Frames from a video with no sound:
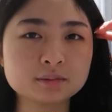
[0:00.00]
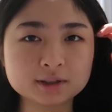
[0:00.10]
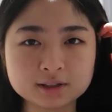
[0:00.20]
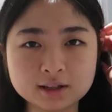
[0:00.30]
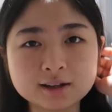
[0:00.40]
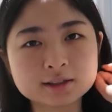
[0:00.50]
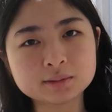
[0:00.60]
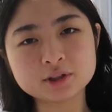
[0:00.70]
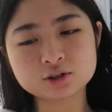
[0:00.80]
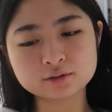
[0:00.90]
because the last
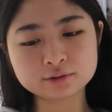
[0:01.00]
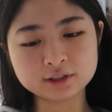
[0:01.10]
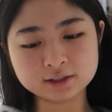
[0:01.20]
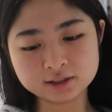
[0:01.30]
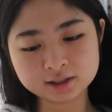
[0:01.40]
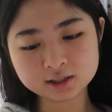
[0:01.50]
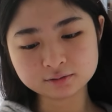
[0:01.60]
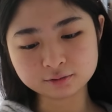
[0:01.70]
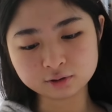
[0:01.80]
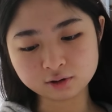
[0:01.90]
time I traveled, they did
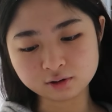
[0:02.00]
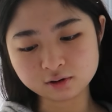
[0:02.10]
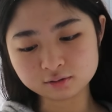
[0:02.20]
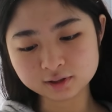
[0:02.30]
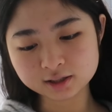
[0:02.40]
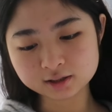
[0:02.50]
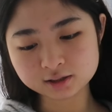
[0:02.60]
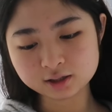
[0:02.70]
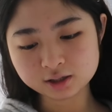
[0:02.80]
for a long haul flight.